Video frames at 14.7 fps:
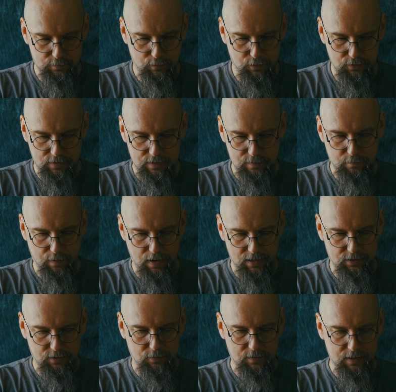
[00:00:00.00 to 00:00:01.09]
put the
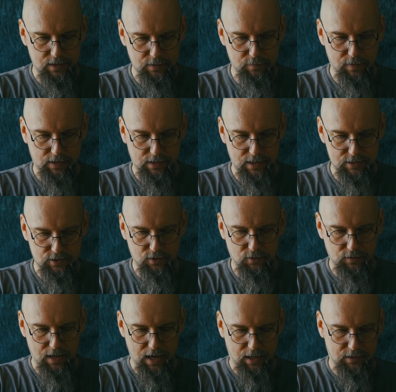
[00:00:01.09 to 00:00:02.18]
battery, but let's
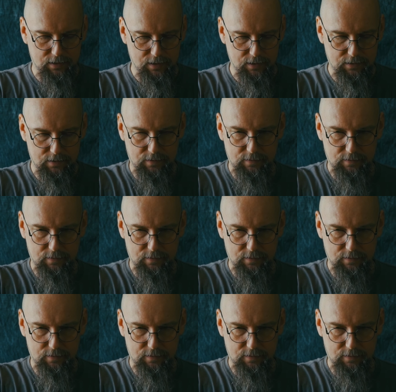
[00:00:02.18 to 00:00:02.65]
connect it.